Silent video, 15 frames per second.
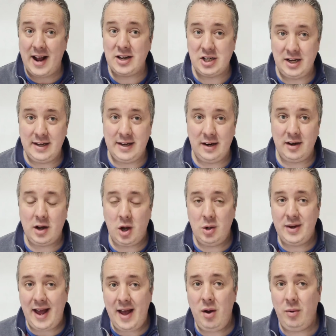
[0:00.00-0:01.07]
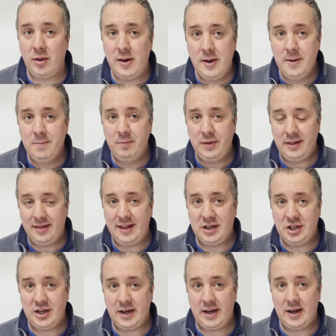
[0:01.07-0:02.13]
actually going to go down
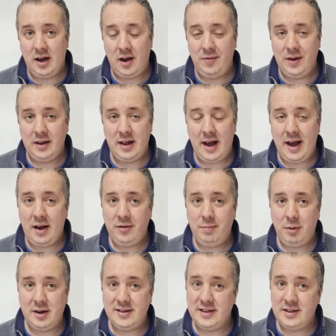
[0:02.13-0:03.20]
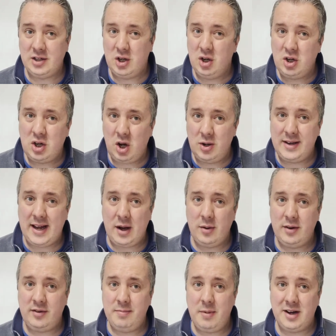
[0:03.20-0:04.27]
this year. I think that house prices could go down
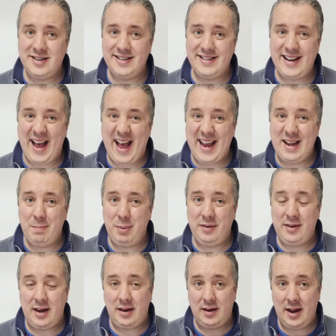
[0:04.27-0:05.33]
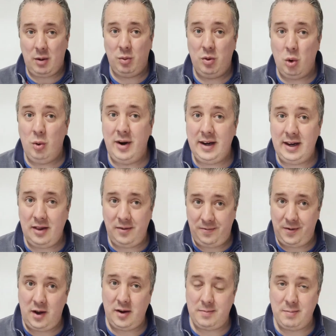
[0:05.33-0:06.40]
as much as 8%. Now, we're already in the
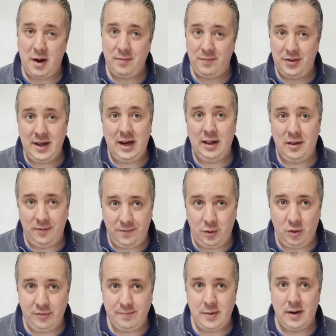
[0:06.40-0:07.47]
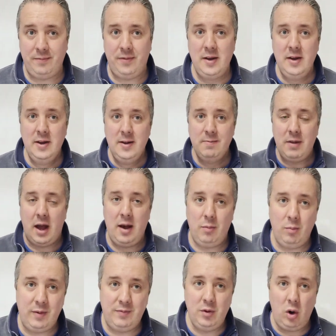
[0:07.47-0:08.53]
third month, nearly the fourth month,
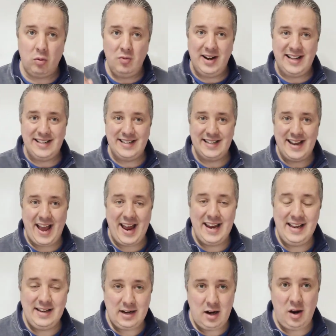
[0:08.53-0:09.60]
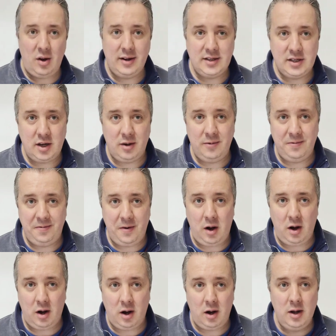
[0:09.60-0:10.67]
and we've not really seen any decline so
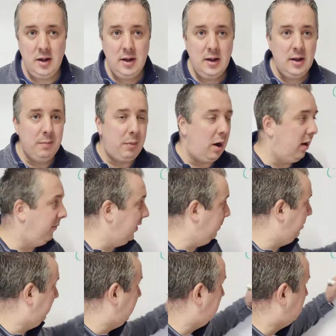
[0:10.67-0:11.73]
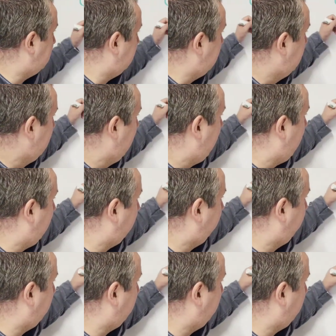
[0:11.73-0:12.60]
far. But I think potentially house